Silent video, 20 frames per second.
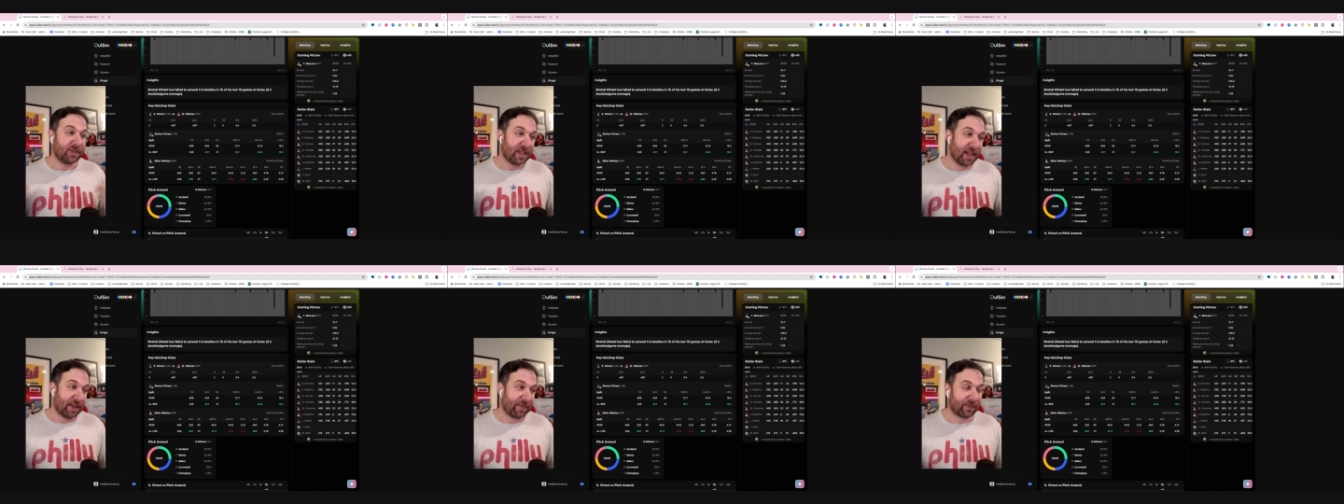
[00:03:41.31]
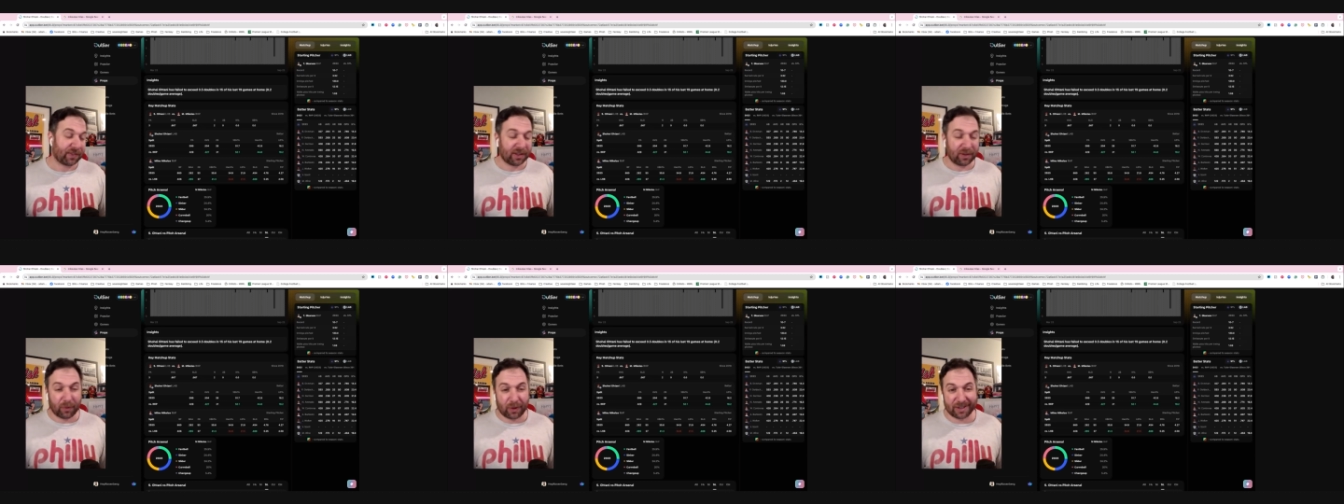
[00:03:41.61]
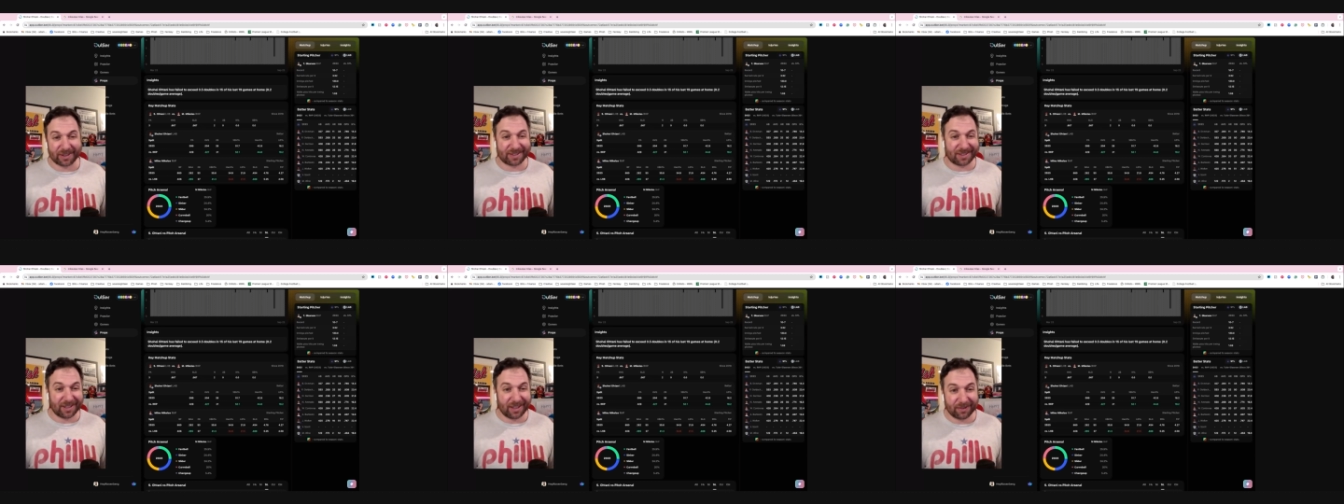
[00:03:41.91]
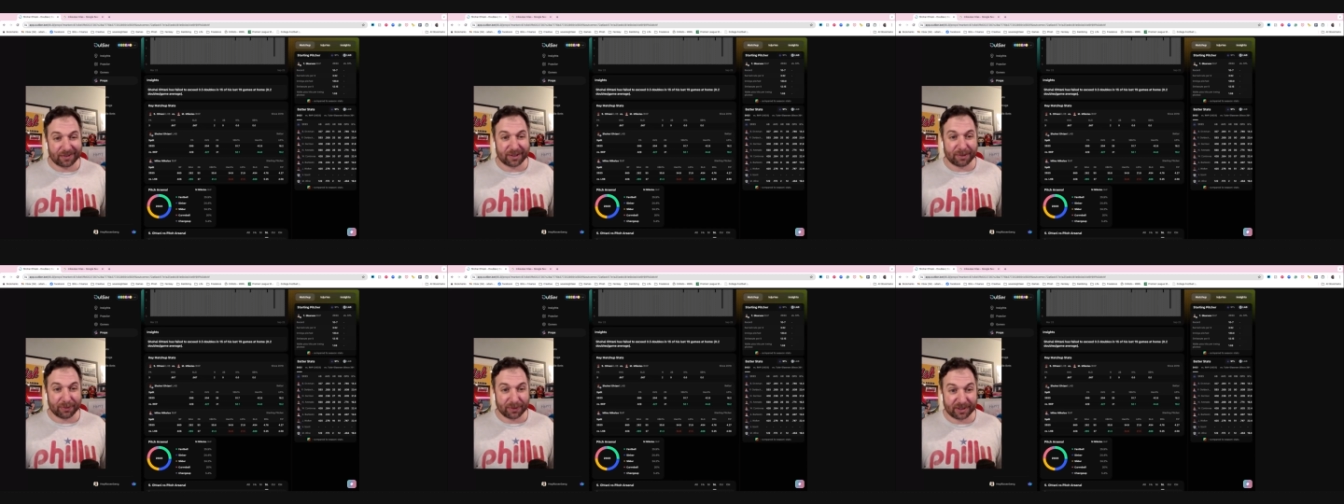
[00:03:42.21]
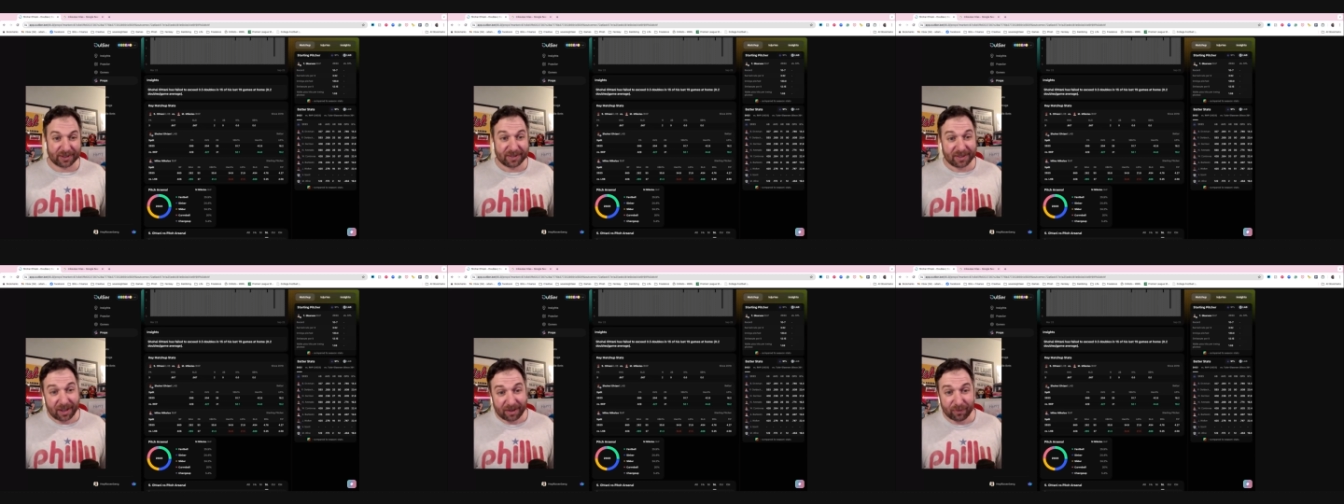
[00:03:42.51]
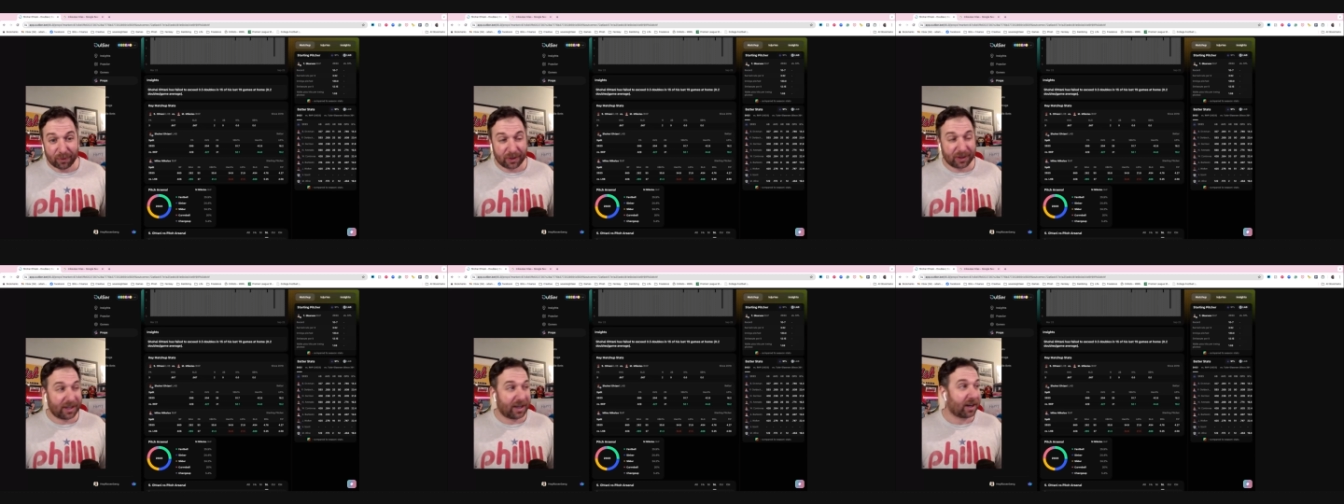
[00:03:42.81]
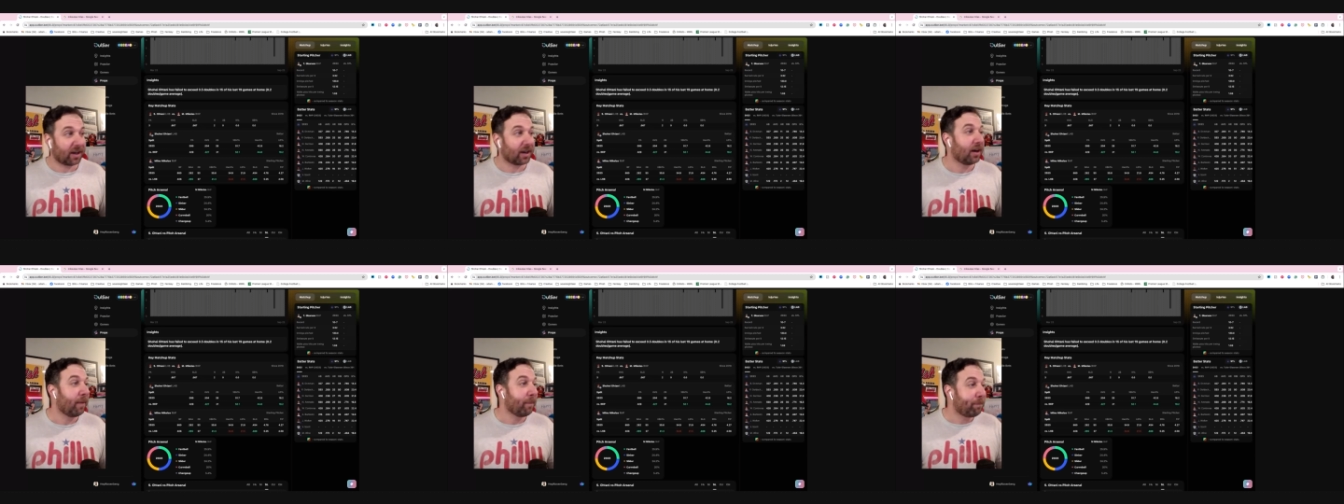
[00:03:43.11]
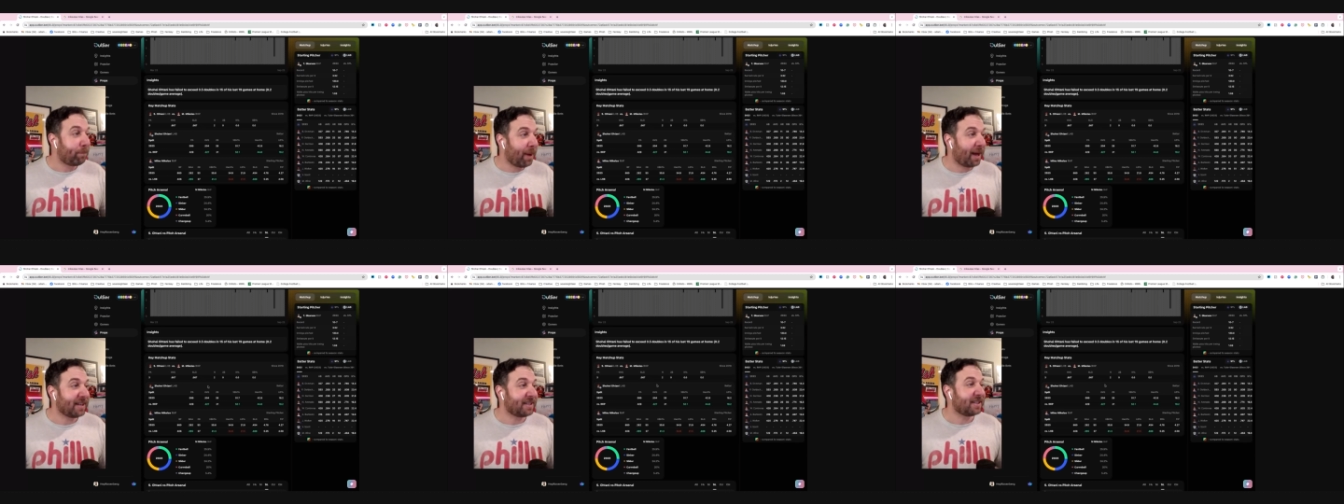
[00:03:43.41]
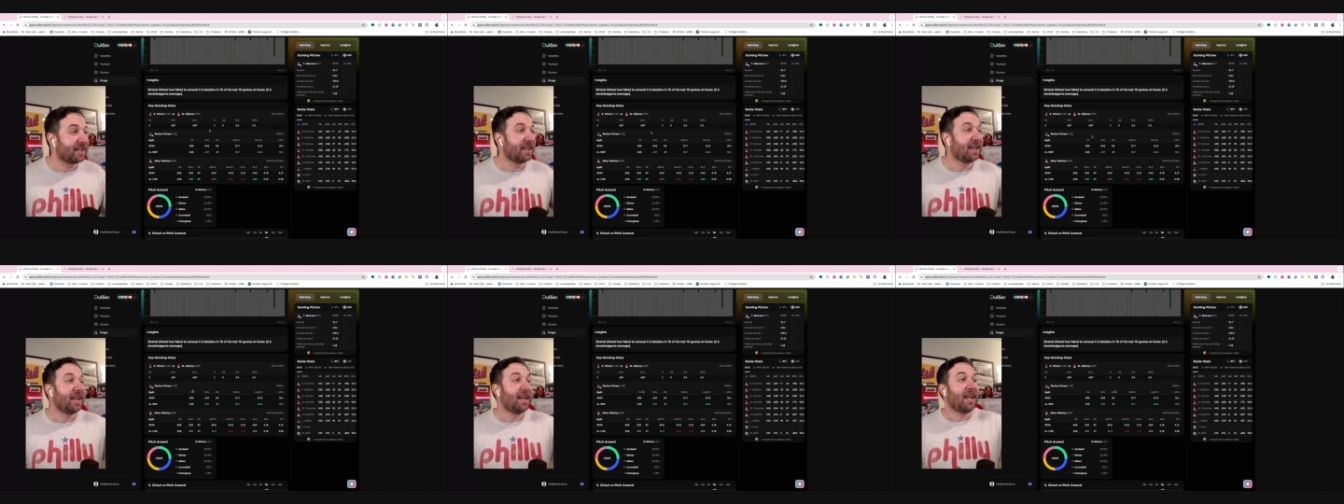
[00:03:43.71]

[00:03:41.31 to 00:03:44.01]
Definitely want to see if someone's done one there, but